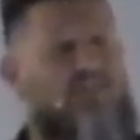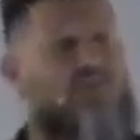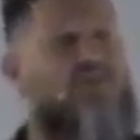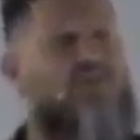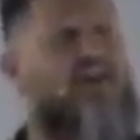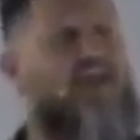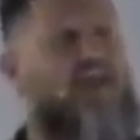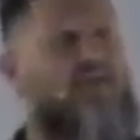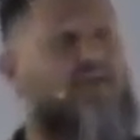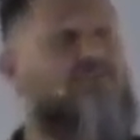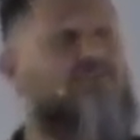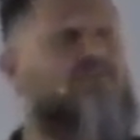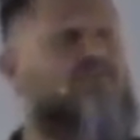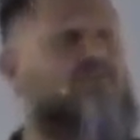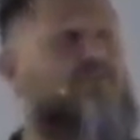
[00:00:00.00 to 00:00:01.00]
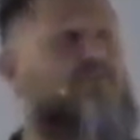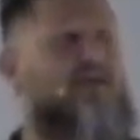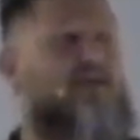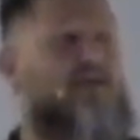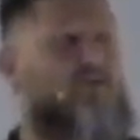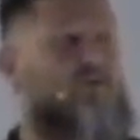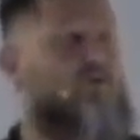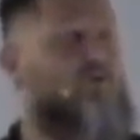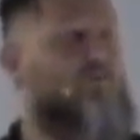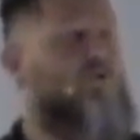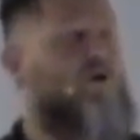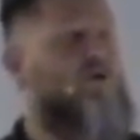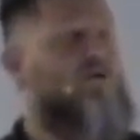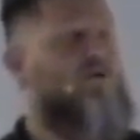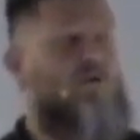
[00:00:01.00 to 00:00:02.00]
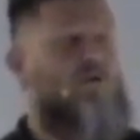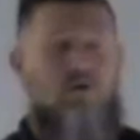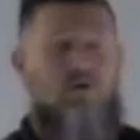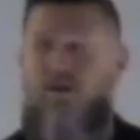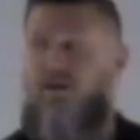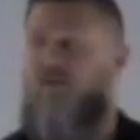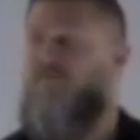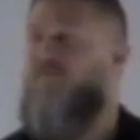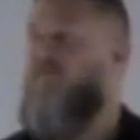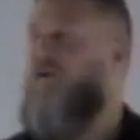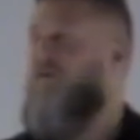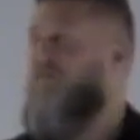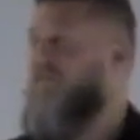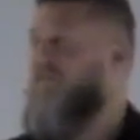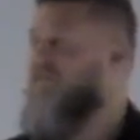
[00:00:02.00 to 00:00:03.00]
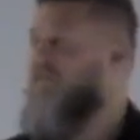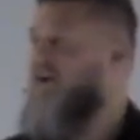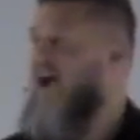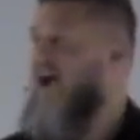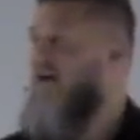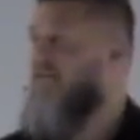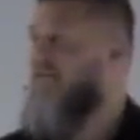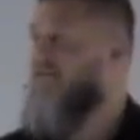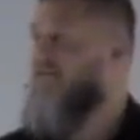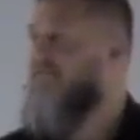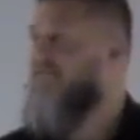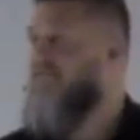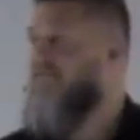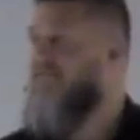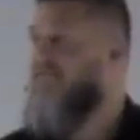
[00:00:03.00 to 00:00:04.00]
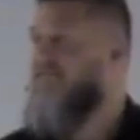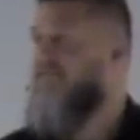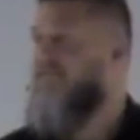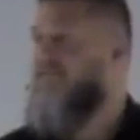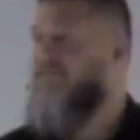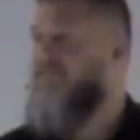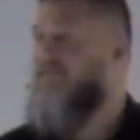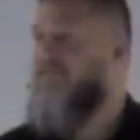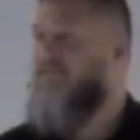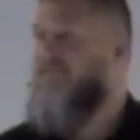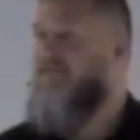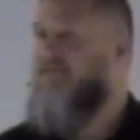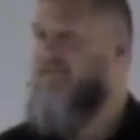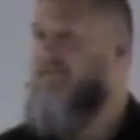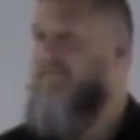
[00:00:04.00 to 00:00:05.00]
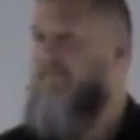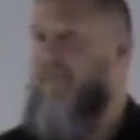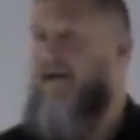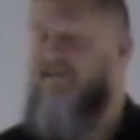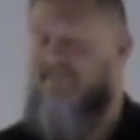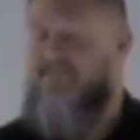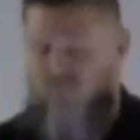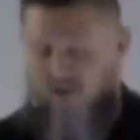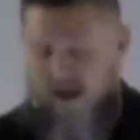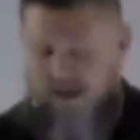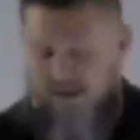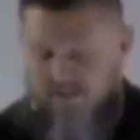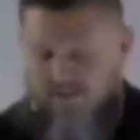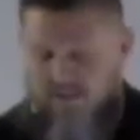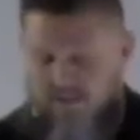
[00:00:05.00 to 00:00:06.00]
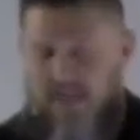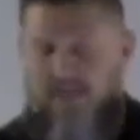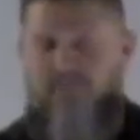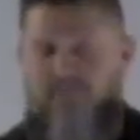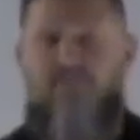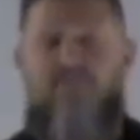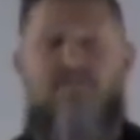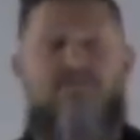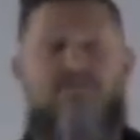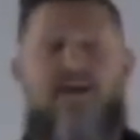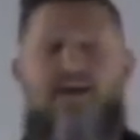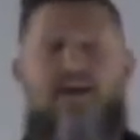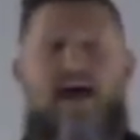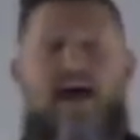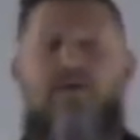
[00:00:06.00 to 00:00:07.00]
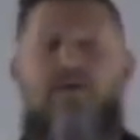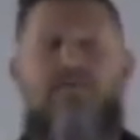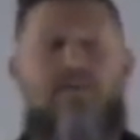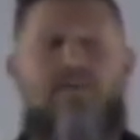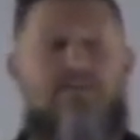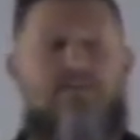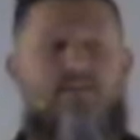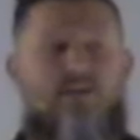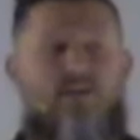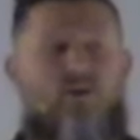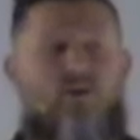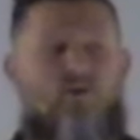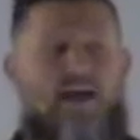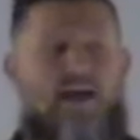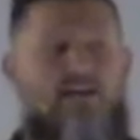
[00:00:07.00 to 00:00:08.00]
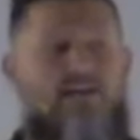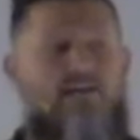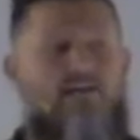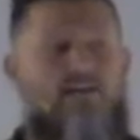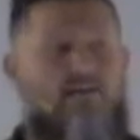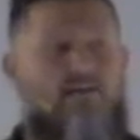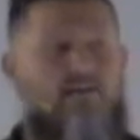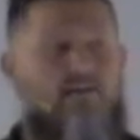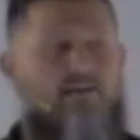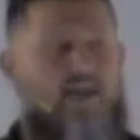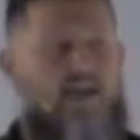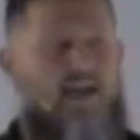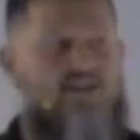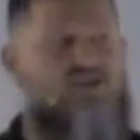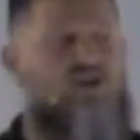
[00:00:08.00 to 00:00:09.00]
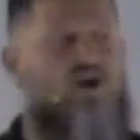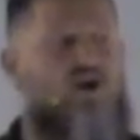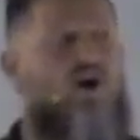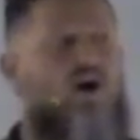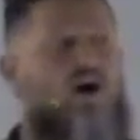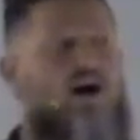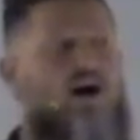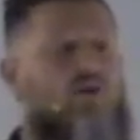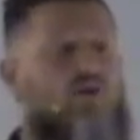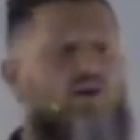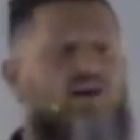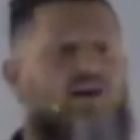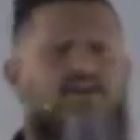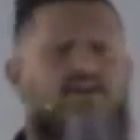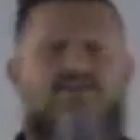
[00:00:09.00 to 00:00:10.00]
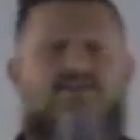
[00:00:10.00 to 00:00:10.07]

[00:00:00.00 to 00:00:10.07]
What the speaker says: the names of the men who had brought her in front of this crowd. Now, as he's writing the names of these men, I don't think that they're quite catching on what he's